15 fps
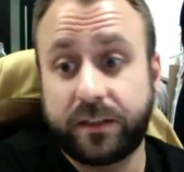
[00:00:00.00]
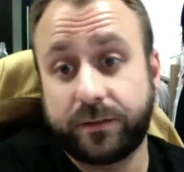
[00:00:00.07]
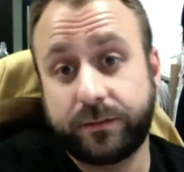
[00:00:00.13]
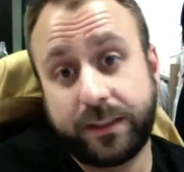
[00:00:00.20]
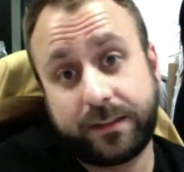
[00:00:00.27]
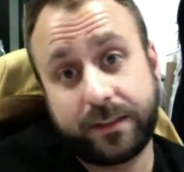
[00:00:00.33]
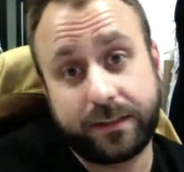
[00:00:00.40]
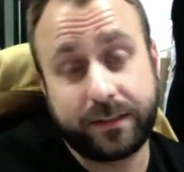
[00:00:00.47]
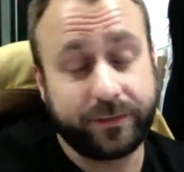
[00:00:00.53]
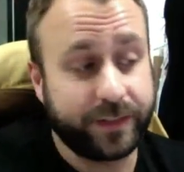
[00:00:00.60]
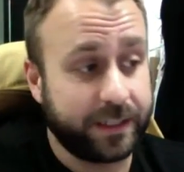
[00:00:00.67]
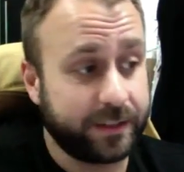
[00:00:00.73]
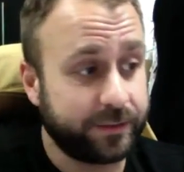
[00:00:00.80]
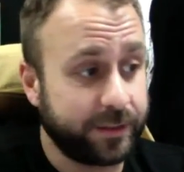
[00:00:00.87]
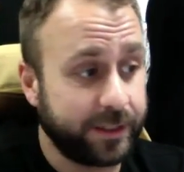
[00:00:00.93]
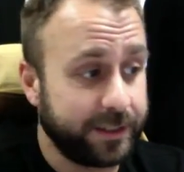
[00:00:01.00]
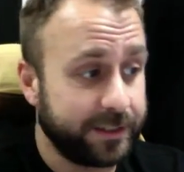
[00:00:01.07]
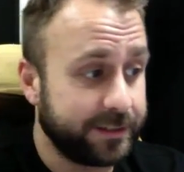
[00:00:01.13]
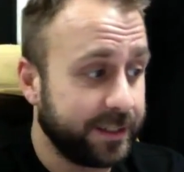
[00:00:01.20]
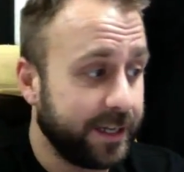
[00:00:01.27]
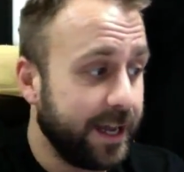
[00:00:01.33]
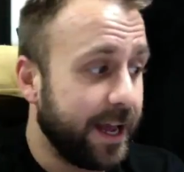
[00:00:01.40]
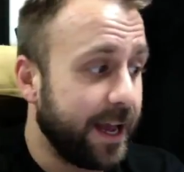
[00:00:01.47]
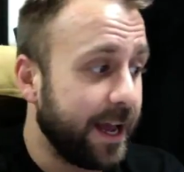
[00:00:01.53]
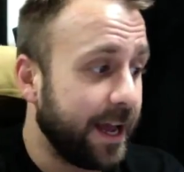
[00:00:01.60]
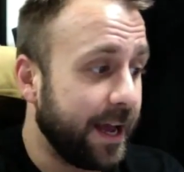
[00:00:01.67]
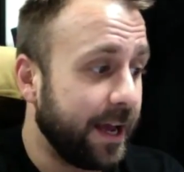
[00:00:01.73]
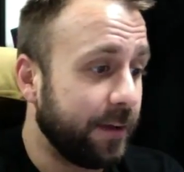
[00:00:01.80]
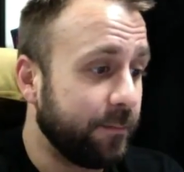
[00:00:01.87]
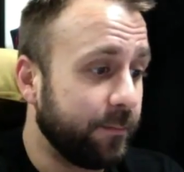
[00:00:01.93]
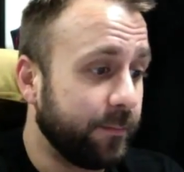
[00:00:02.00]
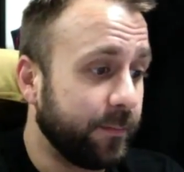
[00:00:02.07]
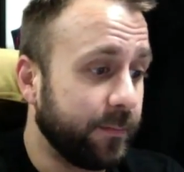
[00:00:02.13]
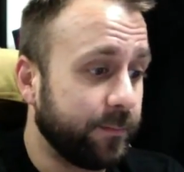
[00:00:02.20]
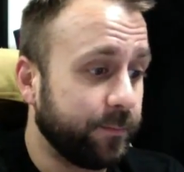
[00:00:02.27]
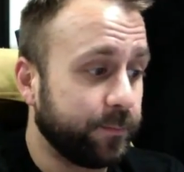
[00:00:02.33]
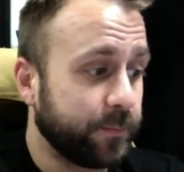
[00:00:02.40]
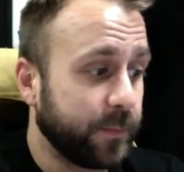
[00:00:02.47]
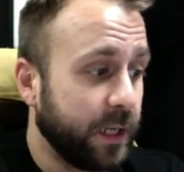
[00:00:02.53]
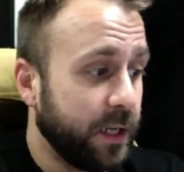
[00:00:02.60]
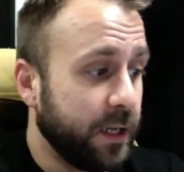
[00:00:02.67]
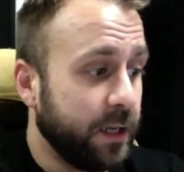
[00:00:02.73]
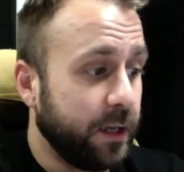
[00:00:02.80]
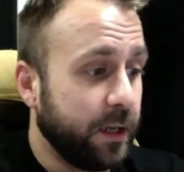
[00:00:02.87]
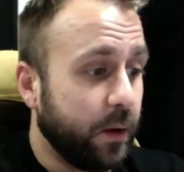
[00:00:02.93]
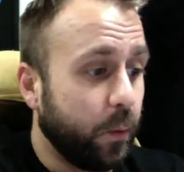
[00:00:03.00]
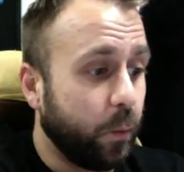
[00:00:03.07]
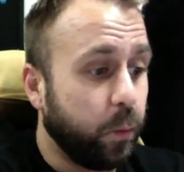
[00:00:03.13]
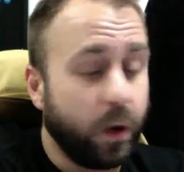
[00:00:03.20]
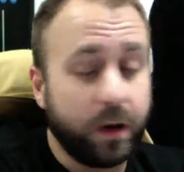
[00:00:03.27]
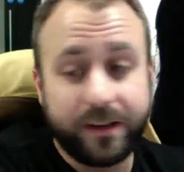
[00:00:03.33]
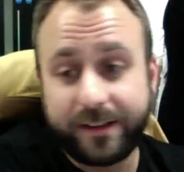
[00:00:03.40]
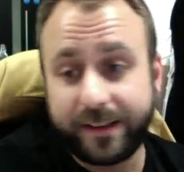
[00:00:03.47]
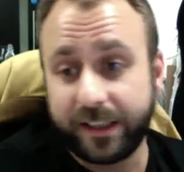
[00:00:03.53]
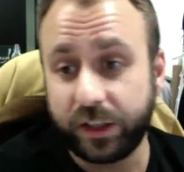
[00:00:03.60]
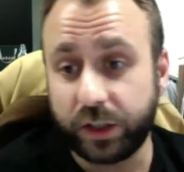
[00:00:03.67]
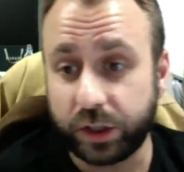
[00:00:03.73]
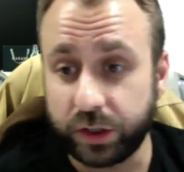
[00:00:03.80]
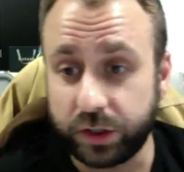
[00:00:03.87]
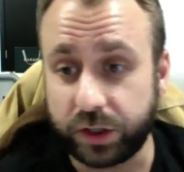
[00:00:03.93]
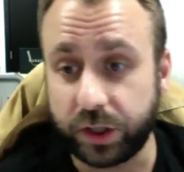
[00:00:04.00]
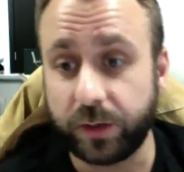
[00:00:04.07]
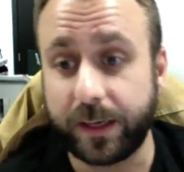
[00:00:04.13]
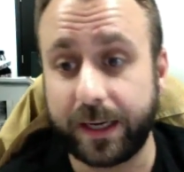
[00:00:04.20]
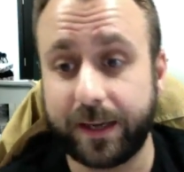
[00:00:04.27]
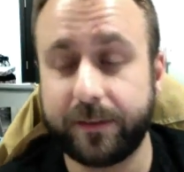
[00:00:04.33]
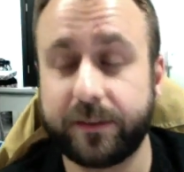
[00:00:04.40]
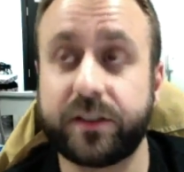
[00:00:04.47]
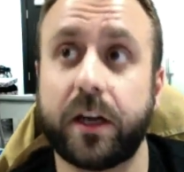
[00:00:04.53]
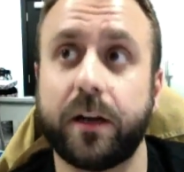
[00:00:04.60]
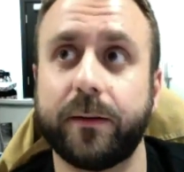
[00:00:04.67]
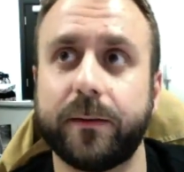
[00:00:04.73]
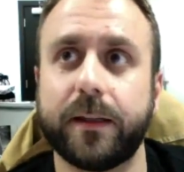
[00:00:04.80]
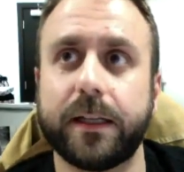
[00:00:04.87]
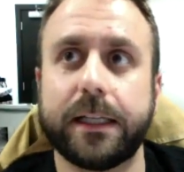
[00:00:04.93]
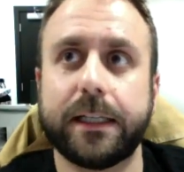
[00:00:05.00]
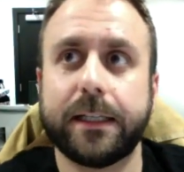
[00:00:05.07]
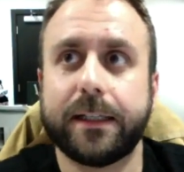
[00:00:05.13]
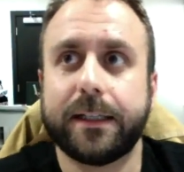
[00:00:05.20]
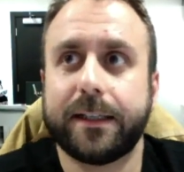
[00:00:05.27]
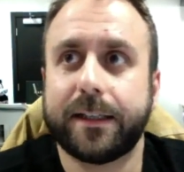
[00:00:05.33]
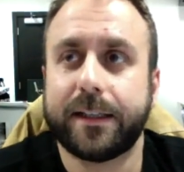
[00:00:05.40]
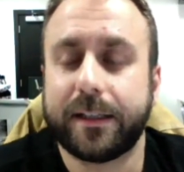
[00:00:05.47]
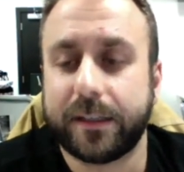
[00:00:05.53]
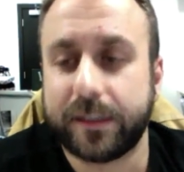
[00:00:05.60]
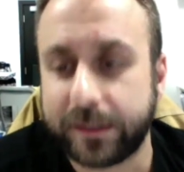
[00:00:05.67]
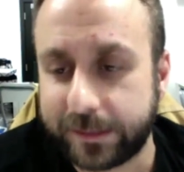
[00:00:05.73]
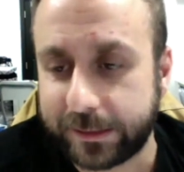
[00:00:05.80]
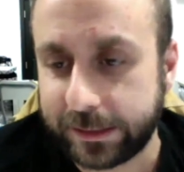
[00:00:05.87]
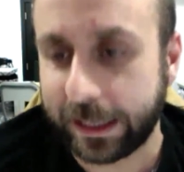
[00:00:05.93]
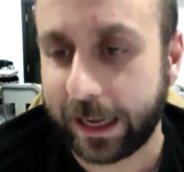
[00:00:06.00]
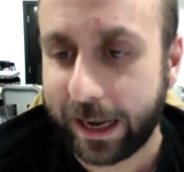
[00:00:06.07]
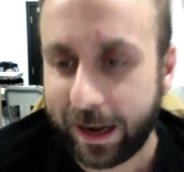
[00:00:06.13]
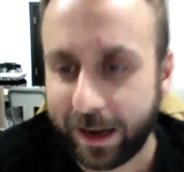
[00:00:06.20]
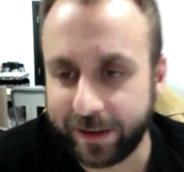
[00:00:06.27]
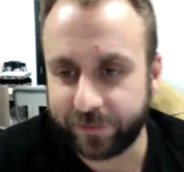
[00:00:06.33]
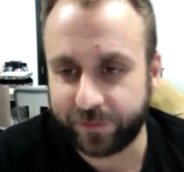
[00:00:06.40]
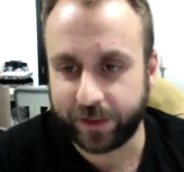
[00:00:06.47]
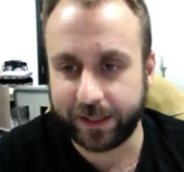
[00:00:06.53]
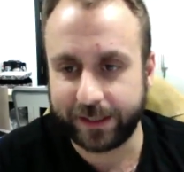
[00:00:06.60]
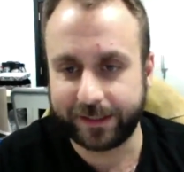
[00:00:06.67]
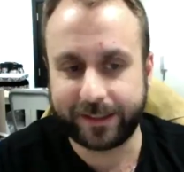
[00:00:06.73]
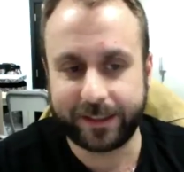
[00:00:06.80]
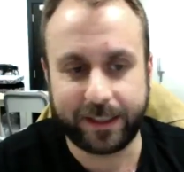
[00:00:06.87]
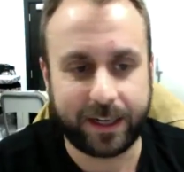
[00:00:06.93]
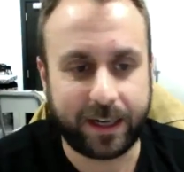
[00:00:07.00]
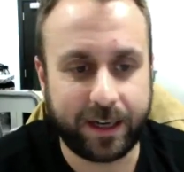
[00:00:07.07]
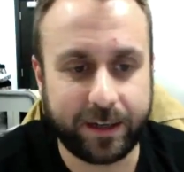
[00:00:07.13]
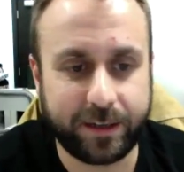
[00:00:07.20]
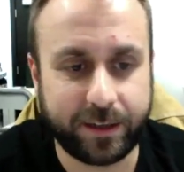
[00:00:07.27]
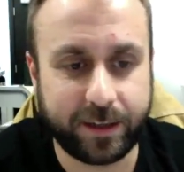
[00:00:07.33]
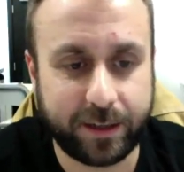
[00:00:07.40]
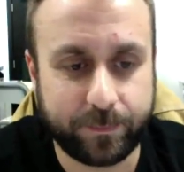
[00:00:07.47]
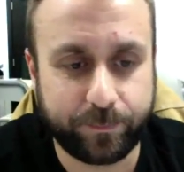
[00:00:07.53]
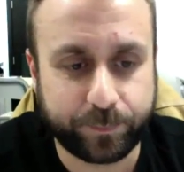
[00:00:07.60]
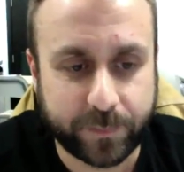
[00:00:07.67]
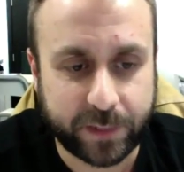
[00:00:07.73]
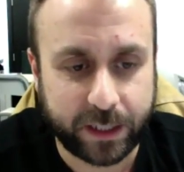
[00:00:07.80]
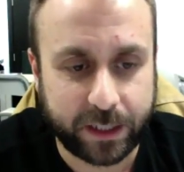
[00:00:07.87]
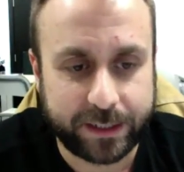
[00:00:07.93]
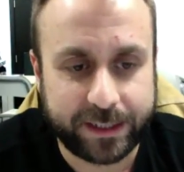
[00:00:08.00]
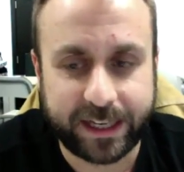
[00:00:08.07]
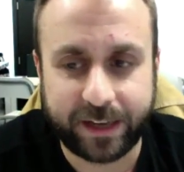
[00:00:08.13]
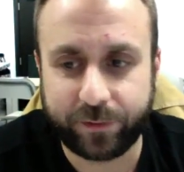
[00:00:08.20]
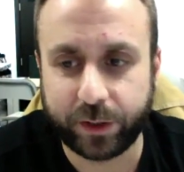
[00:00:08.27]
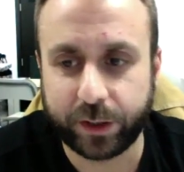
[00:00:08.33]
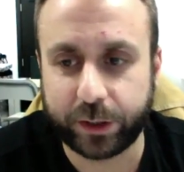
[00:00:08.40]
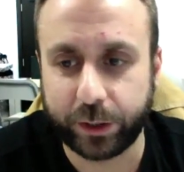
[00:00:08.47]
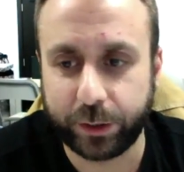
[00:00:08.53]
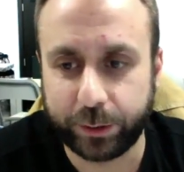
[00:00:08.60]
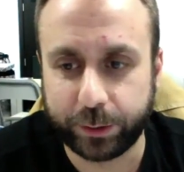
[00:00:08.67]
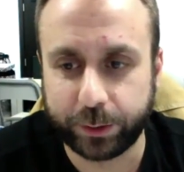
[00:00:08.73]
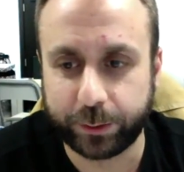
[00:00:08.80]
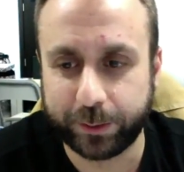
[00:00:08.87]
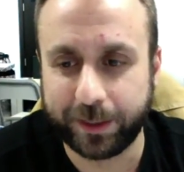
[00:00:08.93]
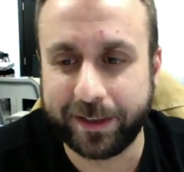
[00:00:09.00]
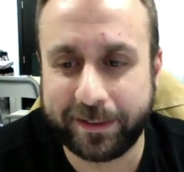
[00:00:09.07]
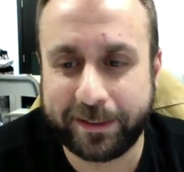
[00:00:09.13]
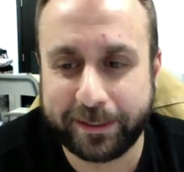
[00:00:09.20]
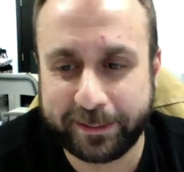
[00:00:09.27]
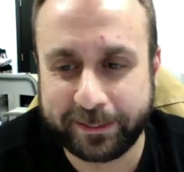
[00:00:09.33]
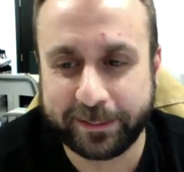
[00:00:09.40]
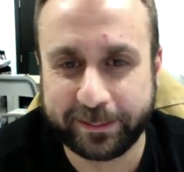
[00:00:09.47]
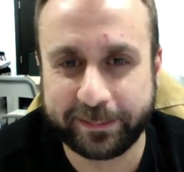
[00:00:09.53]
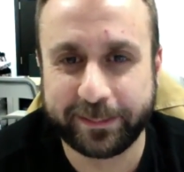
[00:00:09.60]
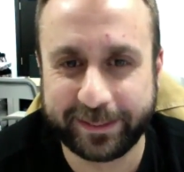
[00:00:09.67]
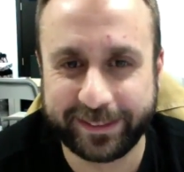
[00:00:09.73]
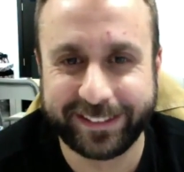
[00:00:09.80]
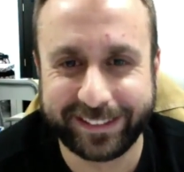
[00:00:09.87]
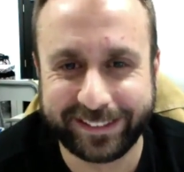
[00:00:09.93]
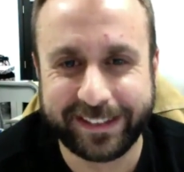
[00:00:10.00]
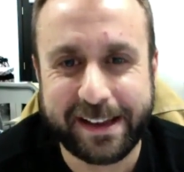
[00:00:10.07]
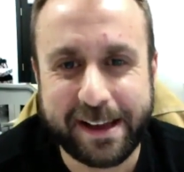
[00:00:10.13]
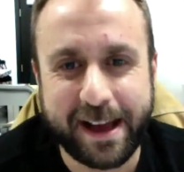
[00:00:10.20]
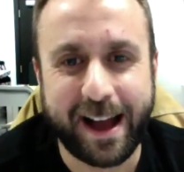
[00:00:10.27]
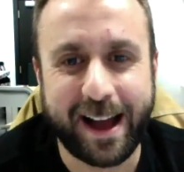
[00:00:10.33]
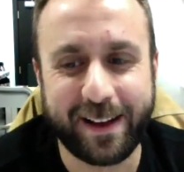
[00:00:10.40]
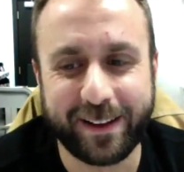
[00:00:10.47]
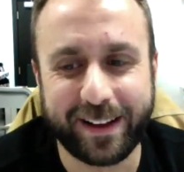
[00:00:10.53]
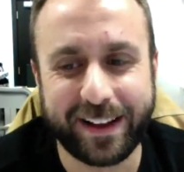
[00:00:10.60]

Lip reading: for researching factories. One thing you can do, so I find I never Google. I